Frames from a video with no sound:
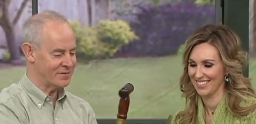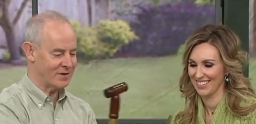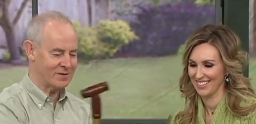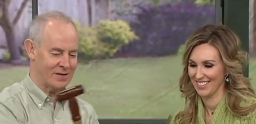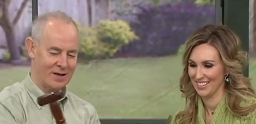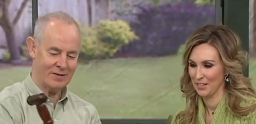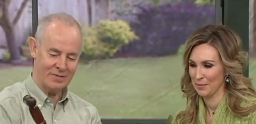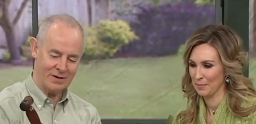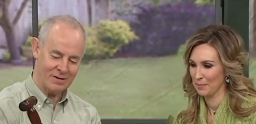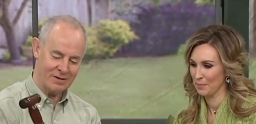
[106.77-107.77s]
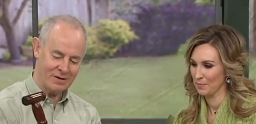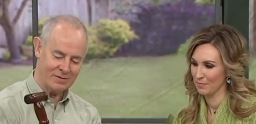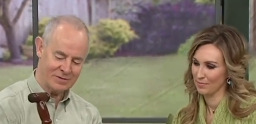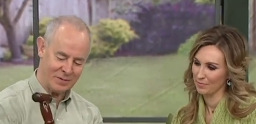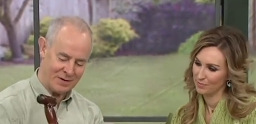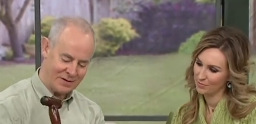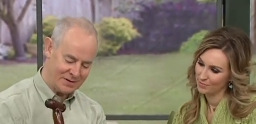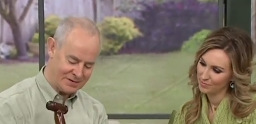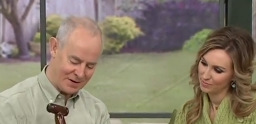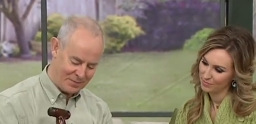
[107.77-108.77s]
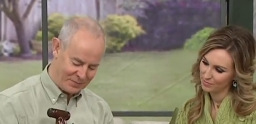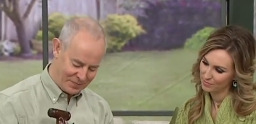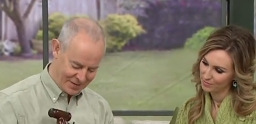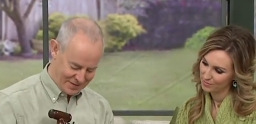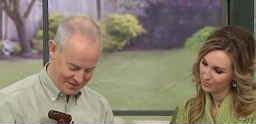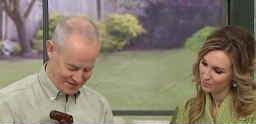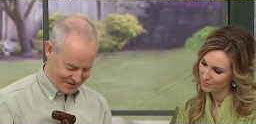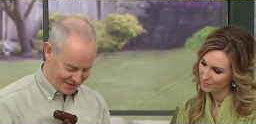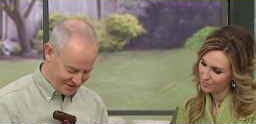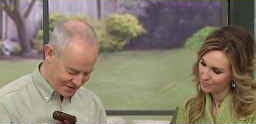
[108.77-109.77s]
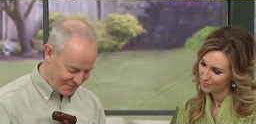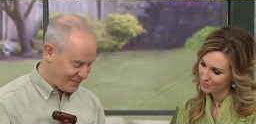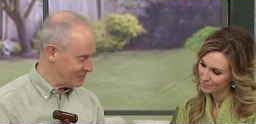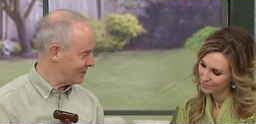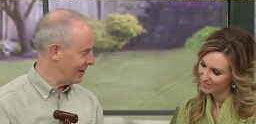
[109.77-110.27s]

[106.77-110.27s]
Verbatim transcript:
Speaker 1: we've got the Claddagh ring on here as well. It's um, like I said, I'm from the